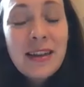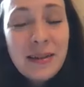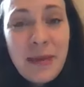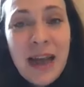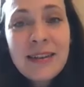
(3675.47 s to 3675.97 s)

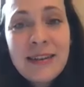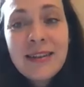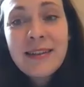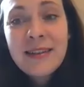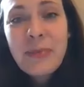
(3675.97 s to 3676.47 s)

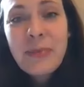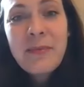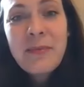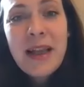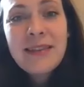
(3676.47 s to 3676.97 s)
demands
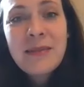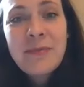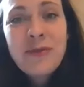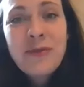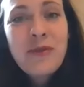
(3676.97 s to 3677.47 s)
something better
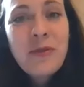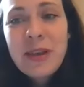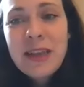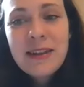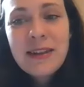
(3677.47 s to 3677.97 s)
than before,
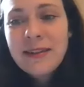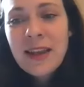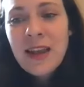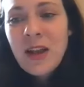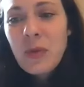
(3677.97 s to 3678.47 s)
because
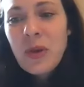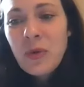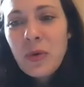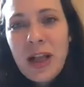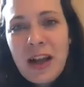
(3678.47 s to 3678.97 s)
we
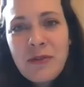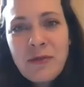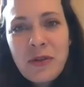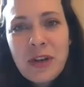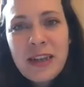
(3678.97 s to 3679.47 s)
all have a
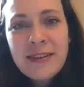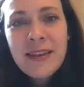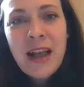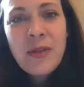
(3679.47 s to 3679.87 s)
voice,